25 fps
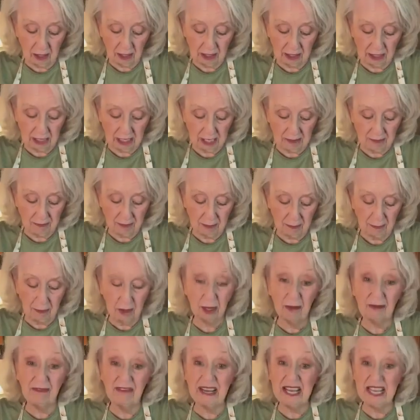keep the
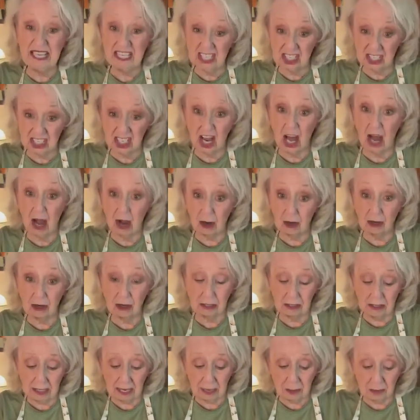buffet stocked
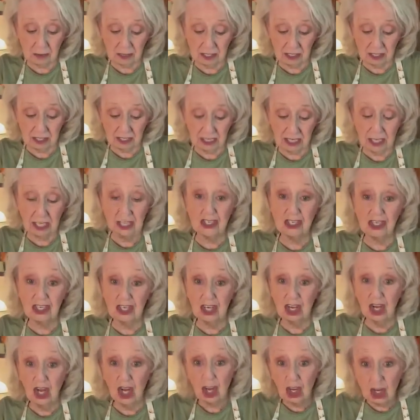because I was in the kitchen
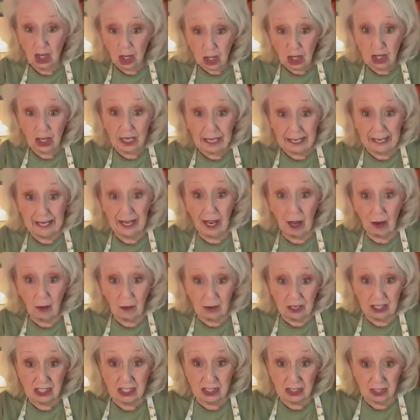cooking all
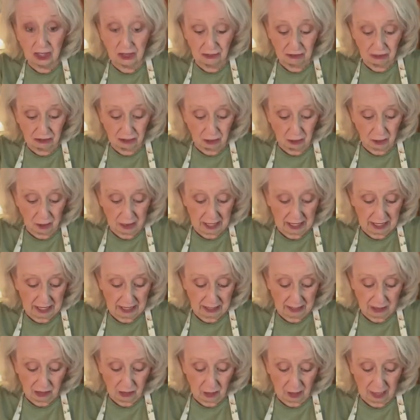this stuff for the wedding,
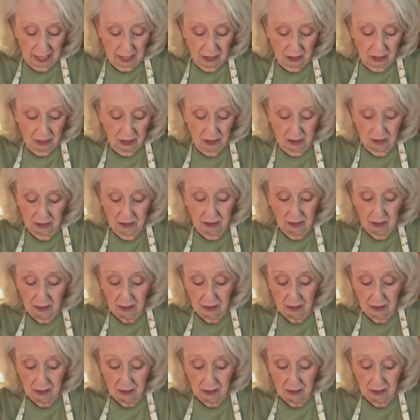so I couldn't